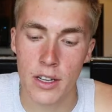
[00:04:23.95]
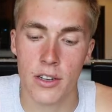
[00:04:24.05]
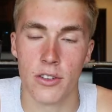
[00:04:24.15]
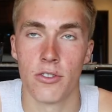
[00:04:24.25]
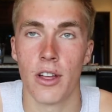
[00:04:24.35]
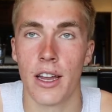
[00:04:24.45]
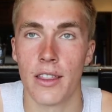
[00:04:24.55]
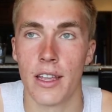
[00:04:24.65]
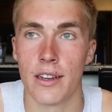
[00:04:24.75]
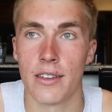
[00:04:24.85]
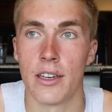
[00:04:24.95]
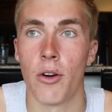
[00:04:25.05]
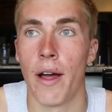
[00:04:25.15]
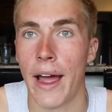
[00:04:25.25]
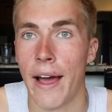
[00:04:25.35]
Because there's a lot of things that
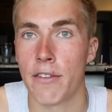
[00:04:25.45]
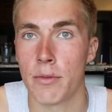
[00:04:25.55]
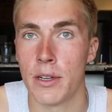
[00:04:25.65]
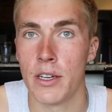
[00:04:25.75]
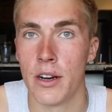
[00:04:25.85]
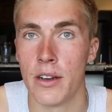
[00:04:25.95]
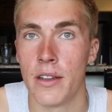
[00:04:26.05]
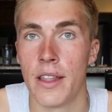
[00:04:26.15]
don't have to be done